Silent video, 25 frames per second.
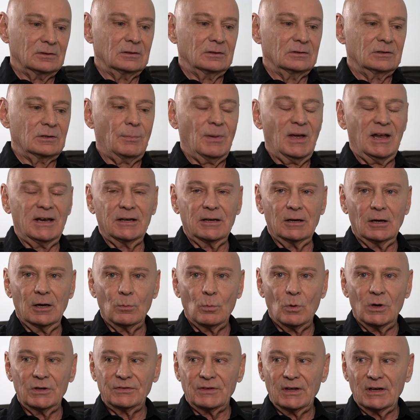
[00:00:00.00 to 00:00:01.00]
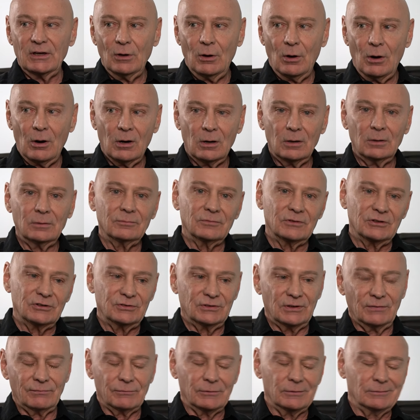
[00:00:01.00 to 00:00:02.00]
Depending on what they are, there's
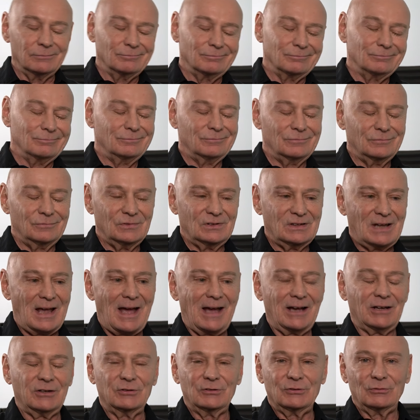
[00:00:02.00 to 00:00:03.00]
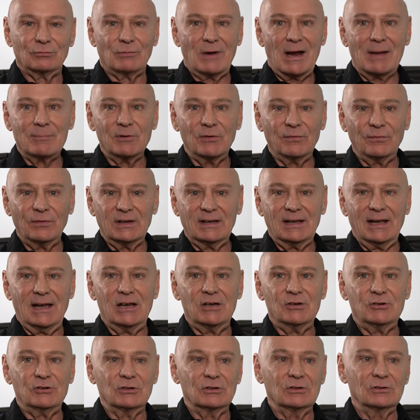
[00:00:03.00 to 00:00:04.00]
different tax
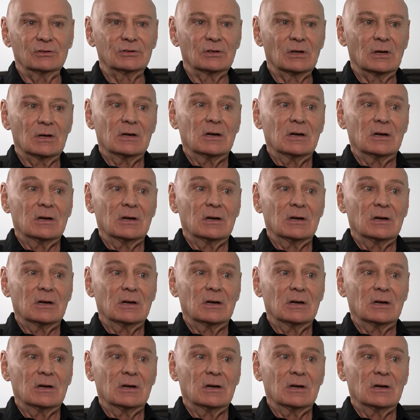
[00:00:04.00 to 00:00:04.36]
ramifications.